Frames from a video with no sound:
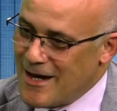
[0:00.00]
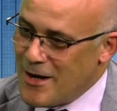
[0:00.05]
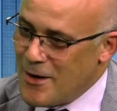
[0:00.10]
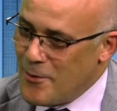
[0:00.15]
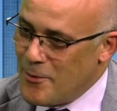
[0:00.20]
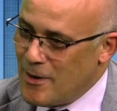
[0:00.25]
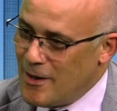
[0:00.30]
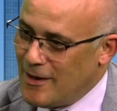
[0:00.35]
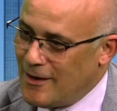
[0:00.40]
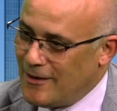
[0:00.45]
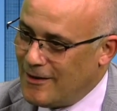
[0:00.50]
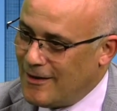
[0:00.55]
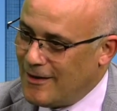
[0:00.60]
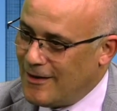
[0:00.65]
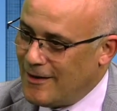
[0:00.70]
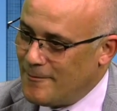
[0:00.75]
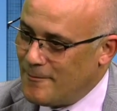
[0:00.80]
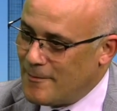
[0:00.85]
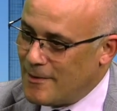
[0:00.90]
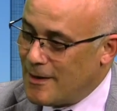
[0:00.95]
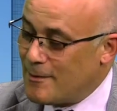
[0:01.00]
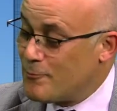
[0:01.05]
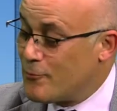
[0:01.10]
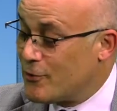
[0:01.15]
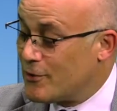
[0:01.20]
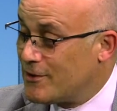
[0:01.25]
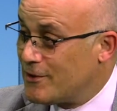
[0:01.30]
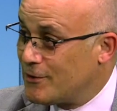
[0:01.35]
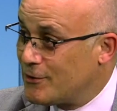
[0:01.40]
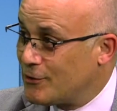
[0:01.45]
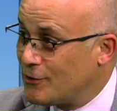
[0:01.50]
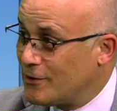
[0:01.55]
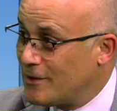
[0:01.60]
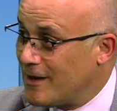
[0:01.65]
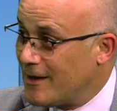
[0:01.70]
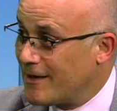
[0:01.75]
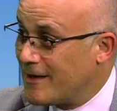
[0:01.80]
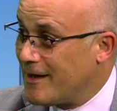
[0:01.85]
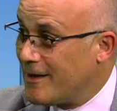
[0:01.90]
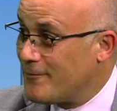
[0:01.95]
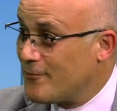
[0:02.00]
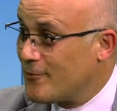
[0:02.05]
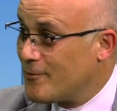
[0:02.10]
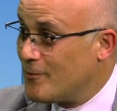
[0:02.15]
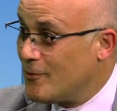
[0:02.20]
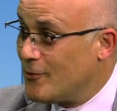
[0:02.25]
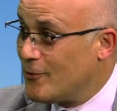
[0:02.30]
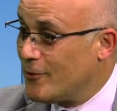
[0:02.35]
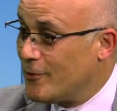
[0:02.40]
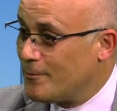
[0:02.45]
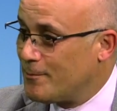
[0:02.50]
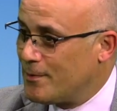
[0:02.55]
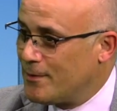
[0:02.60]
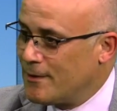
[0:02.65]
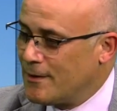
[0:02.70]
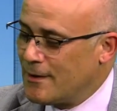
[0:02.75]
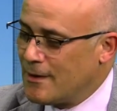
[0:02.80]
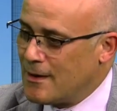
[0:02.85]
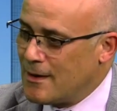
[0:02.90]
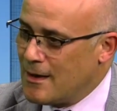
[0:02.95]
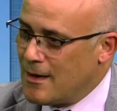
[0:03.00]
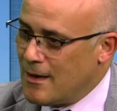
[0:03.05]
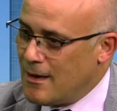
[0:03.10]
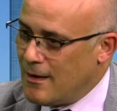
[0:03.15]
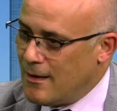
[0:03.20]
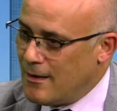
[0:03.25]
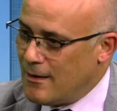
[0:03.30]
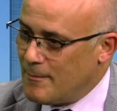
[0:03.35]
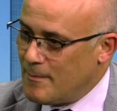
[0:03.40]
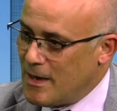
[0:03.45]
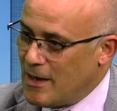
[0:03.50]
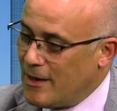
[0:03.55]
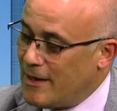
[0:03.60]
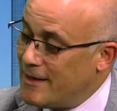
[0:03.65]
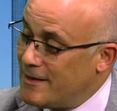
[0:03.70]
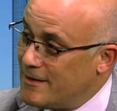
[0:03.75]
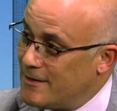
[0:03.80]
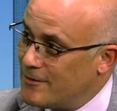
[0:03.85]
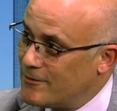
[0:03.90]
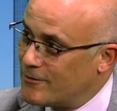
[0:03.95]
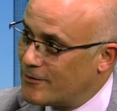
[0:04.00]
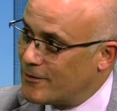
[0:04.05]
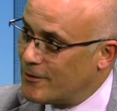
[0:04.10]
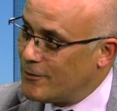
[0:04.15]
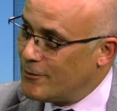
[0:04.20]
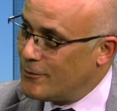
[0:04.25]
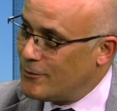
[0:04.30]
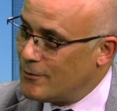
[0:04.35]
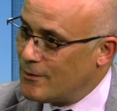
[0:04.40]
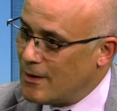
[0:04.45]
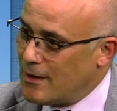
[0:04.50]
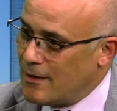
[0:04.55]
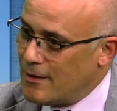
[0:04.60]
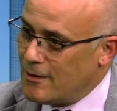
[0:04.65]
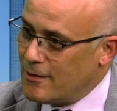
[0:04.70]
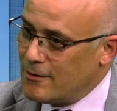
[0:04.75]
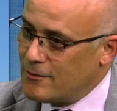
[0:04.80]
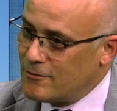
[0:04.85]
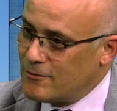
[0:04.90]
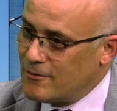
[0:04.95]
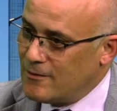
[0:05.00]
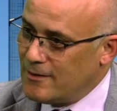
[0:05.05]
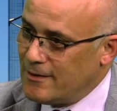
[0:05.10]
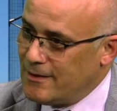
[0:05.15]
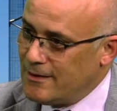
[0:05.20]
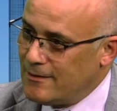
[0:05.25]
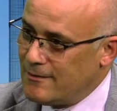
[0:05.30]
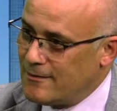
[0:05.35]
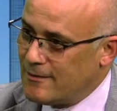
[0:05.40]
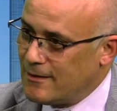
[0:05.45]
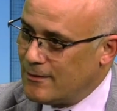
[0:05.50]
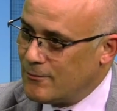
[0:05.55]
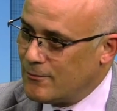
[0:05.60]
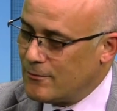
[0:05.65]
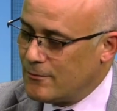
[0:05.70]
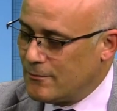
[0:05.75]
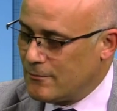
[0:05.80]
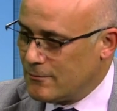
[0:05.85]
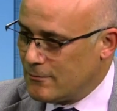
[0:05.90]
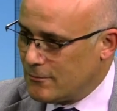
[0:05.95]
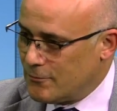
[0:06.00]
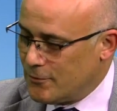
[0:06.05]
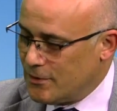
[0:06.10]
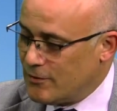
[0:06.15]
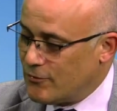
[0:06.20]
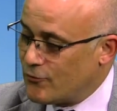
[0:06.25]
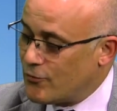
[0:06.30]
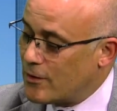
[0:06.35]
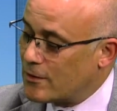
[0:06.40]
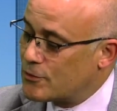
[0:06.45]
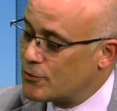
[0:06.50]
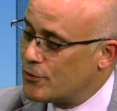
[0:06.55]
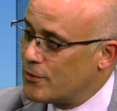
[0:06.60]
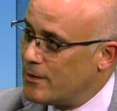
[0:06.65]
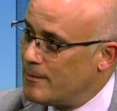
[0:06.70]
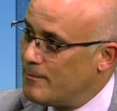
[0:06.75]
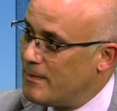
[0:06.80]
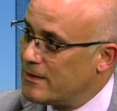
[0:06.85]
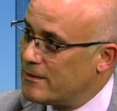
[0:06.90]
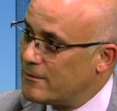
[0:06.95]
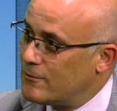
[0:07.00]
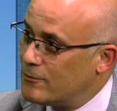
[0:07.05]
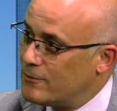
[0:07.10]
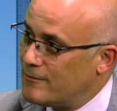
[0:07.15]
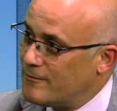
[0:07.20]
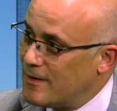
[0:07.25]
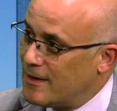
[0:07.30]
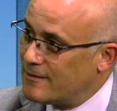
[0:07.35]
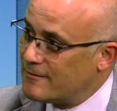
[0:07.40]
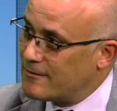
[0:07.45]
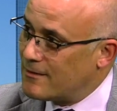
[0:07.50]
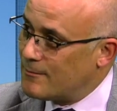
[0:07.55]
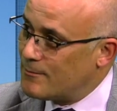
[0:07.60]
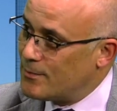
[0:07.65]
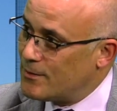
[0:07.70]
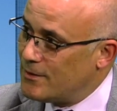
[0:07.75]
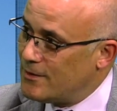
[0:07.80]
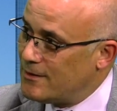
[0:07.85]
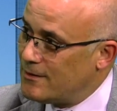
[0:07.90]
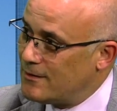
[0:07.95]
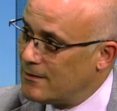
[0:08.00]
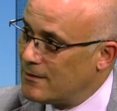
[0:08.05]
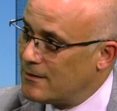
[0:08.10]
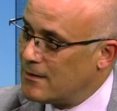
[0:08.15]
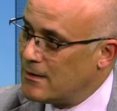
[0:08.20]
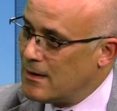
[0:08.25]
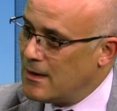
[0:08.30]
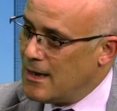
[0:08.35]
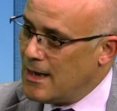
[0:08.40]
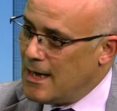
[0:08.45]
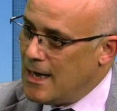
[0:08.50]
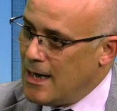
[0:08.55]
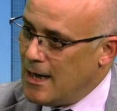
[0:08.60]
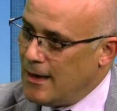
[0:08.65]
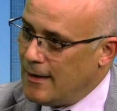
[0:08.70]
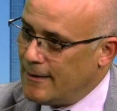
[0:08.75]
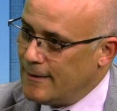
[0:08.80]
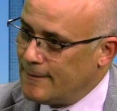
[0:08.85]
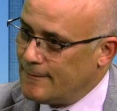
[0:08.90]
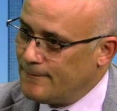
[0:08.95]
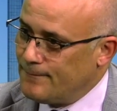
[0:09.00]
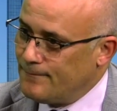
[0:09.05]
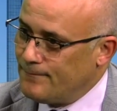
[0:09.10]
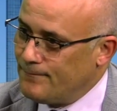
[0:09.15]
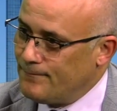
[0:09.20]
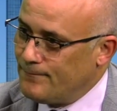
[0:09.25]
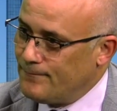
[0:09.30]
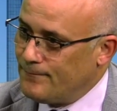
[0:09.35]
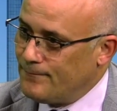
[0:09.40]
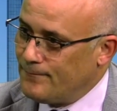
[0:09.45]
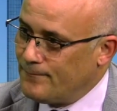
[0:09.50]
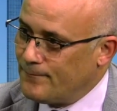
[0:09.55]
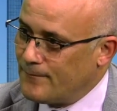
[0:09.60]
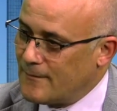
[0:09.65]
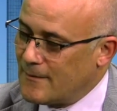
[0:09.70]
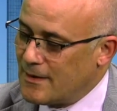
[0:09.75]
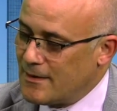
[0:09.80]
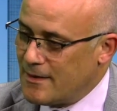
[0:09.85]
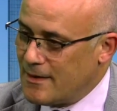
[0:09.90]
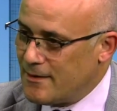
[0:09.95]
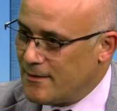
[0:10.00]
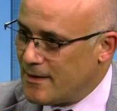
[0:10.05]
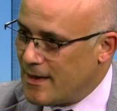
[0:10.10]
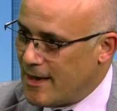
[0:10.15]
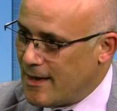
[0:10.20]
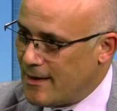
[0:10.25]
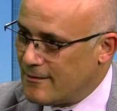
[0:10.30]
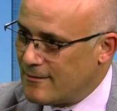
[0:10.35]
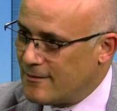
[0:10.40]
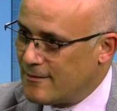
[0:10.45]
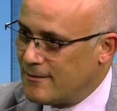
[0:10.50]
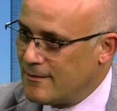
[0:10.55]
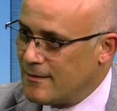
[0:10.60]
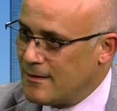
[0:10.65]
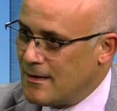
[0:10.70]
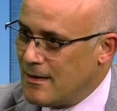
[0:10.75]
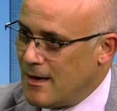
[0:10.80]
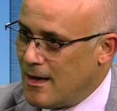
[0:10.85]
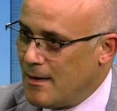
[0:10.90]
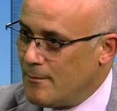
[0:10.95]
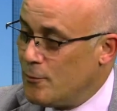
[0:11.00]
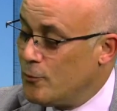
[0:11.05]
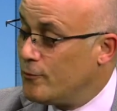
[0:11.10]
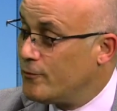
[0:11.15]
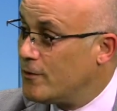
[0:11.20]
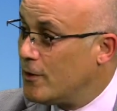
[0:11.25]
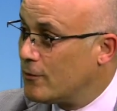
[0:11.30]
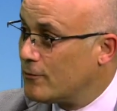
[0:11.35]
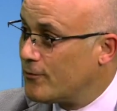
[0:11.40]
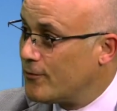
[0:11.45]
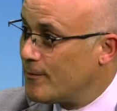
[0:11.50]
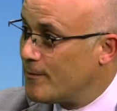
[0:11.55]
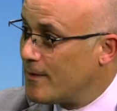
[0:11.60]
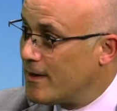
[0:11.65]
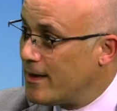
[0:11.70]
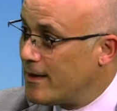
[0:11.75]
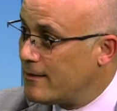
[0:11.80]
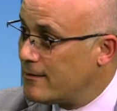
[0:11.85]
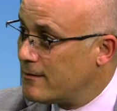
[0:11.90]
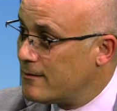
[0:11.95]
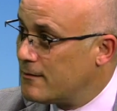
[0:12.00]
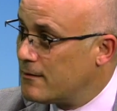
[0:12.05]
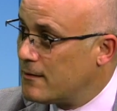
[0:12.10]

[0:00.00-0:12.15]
Well, um, I'm British. I came from Europe uh, about eight years ago uh, to lead and restructure a medical device company. Um, then that, I moved on from that.